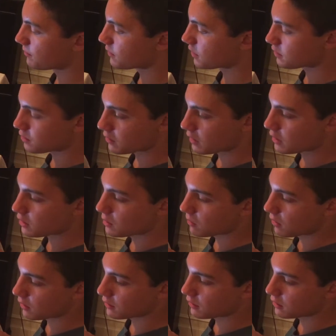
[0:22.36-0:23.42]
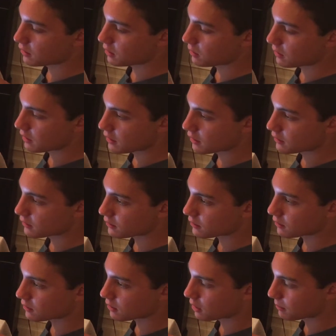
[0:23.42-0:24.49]
the trade you want to do
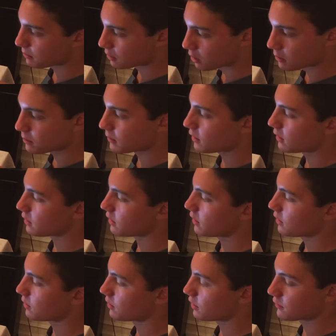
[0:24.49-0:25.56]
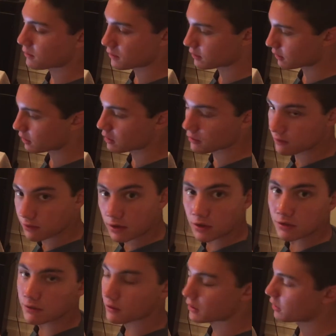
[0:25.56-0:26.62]
is appropriate and if it's a good
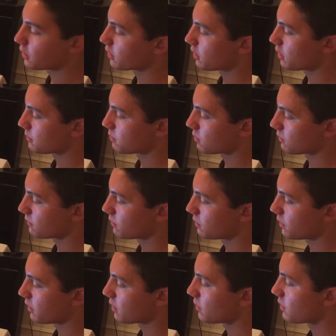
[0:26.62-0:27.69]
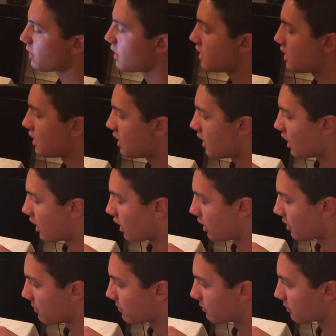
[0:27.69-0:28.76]
fit for your current portfolio.
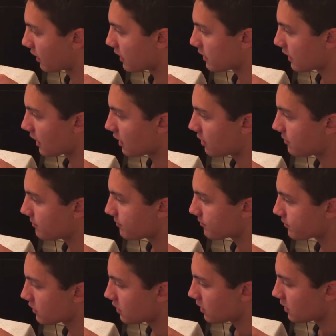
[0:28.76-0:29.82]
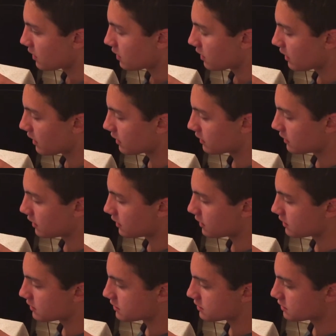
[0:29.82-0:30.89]
Right now, it
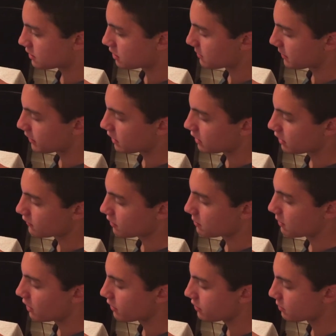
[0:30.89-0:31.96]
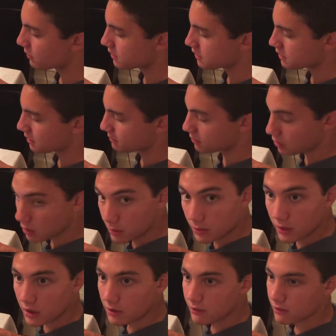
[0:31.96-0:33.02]
is the beginning of the month, which is
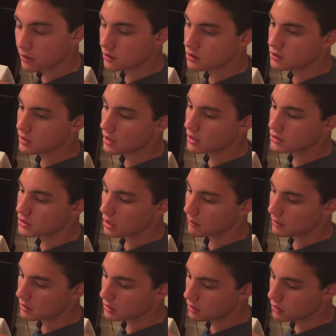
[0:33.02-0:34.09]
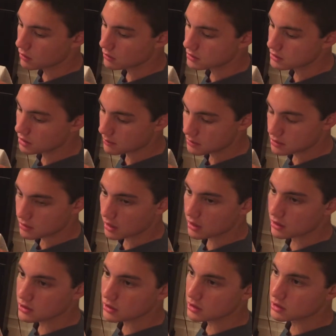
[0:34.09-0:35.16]
appropriate for the strategy I'm going to use. Some
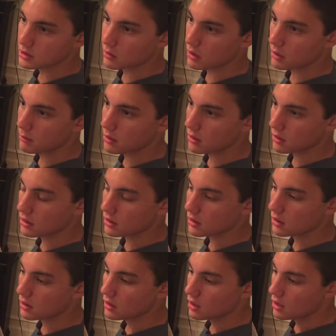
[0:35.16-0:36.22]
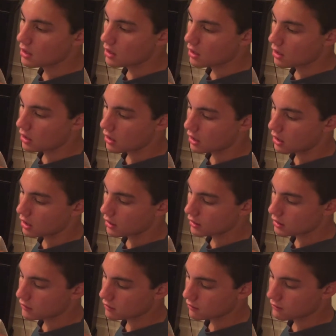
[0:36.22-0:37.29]
strategies you want to put in
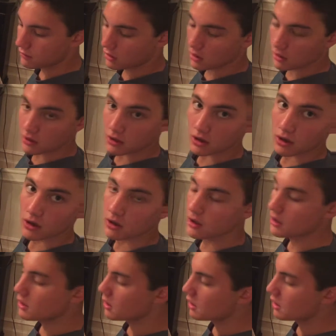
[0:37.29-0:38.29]
even farther